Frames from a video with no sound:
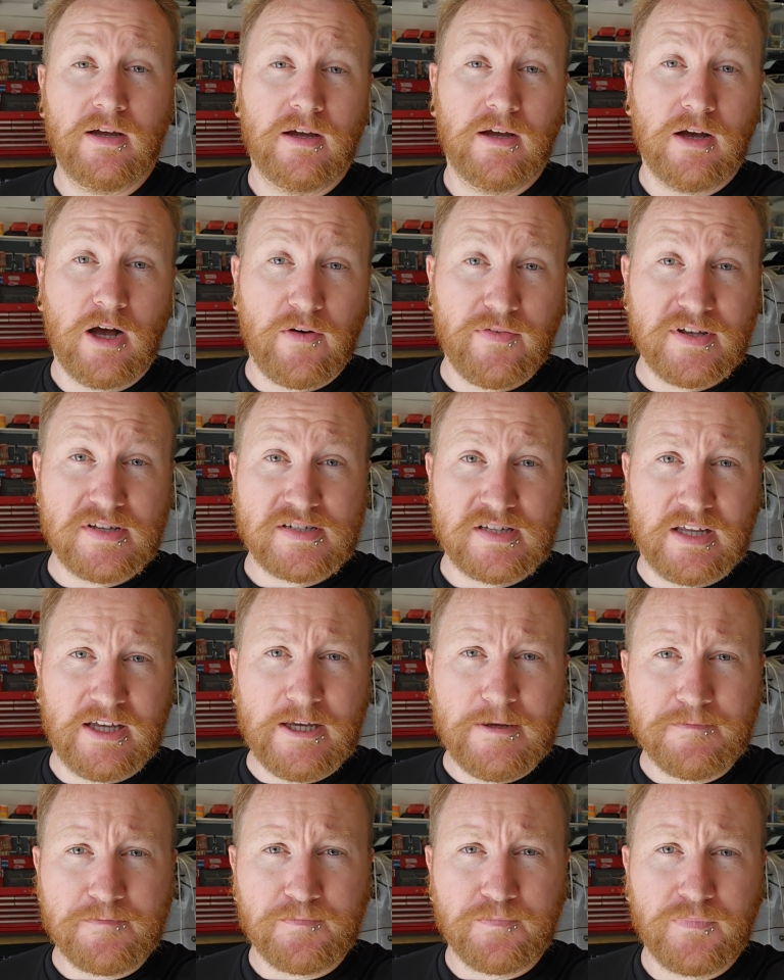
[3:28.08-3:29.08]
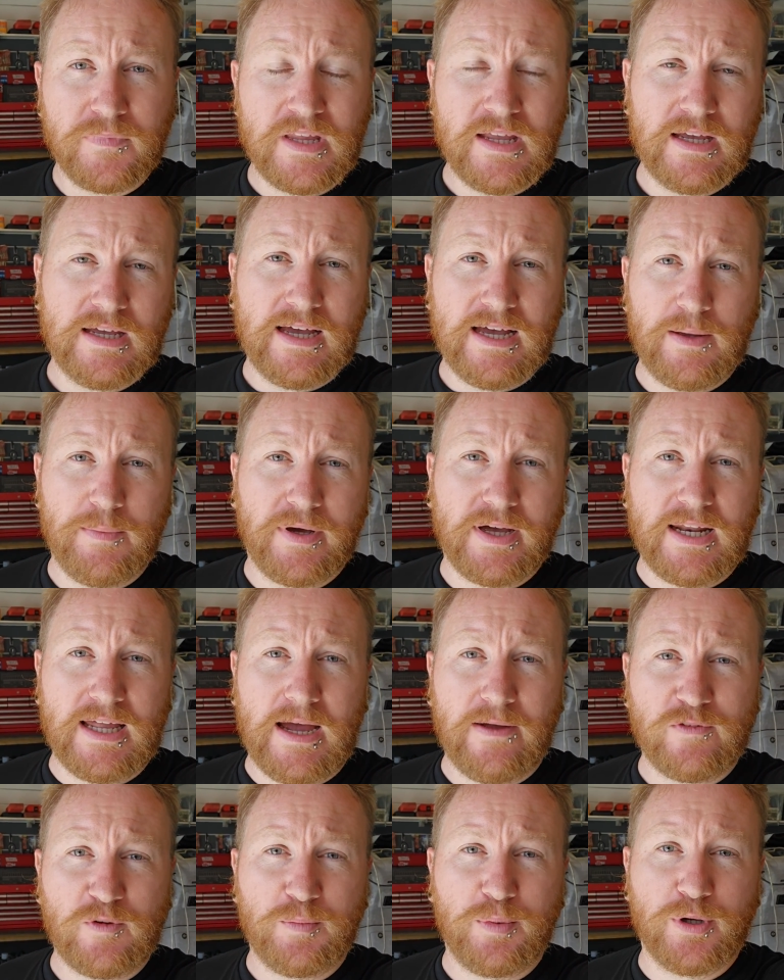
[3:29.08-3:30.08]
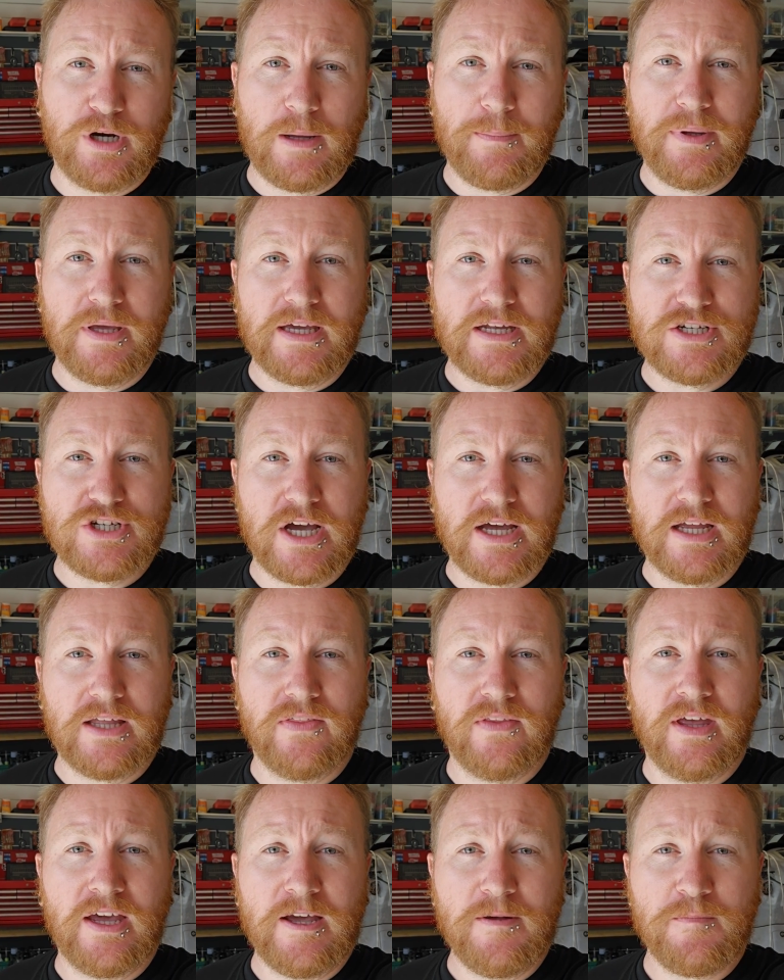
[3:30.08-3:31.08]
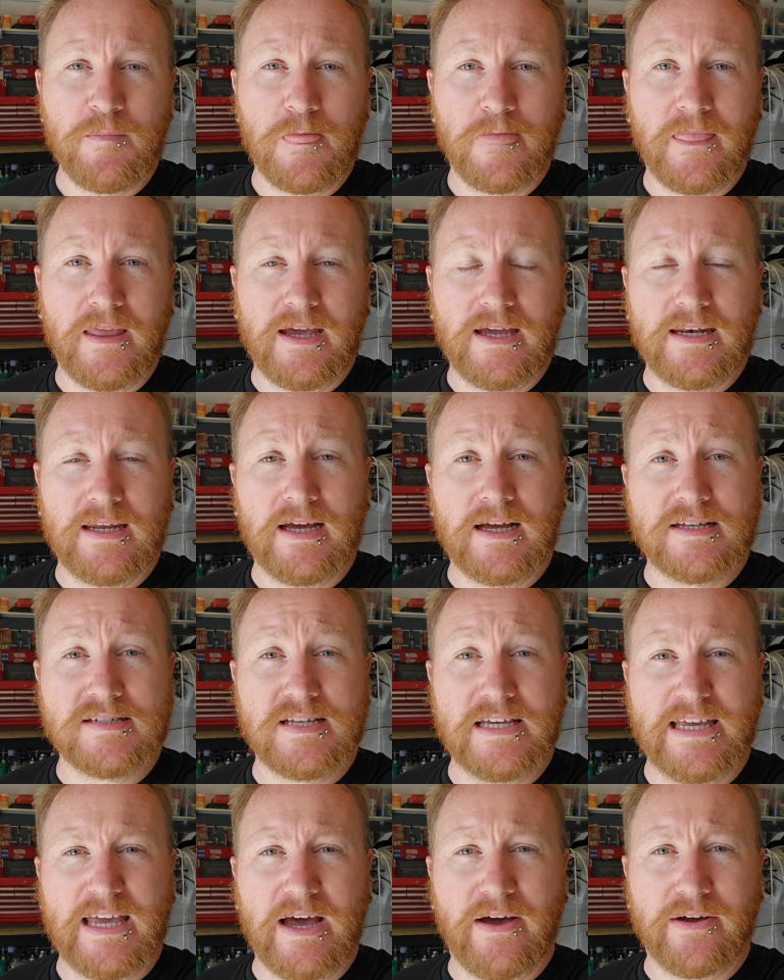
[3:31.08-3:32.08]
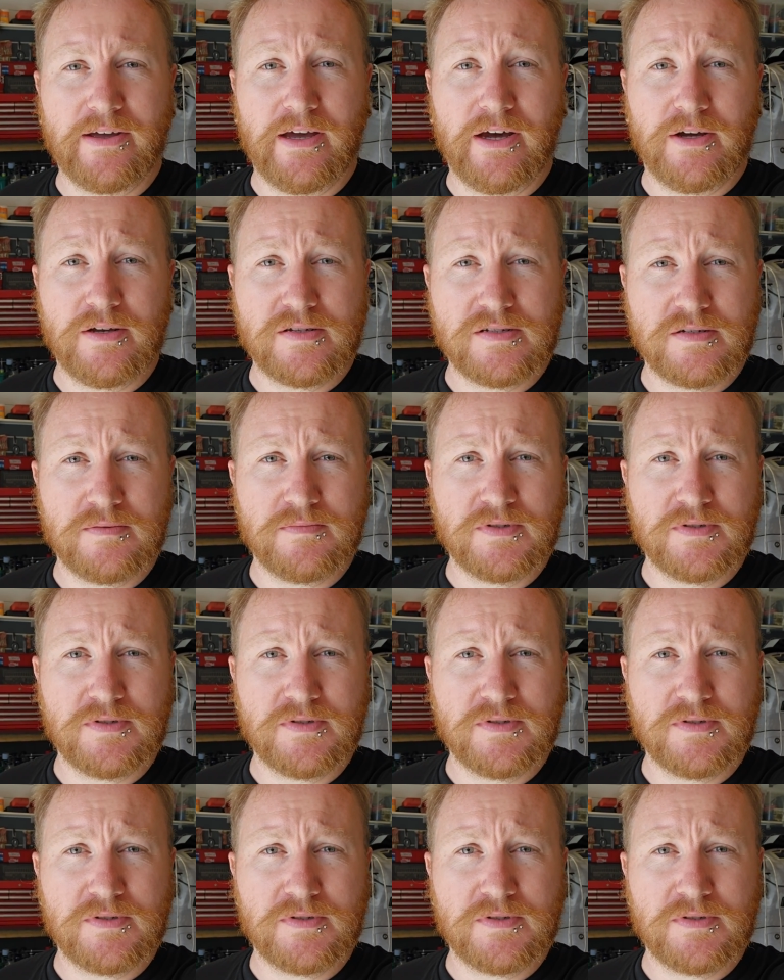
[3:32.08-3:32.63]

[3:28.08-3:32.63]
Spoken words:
obviously we're going to have to put a bigger jet in there and see how it goes.